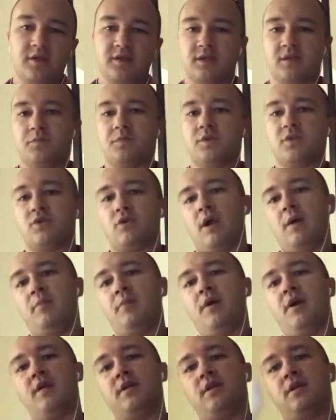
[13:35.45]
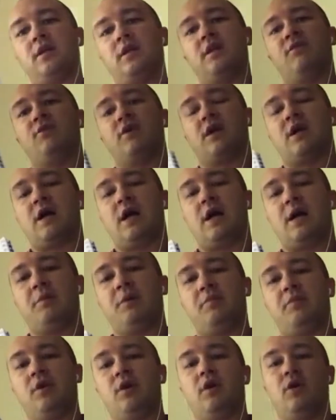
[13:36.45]
the subscribe button, leaving a
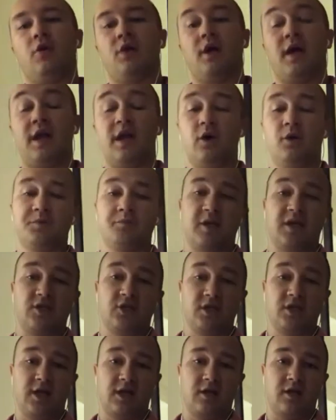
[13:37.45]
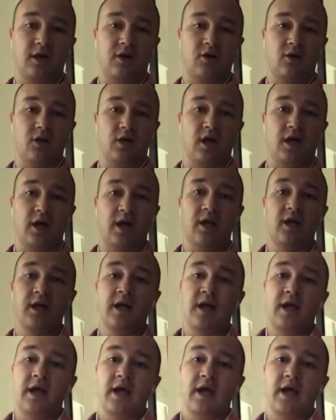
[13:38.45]
comment below. That helps my channel out a lot.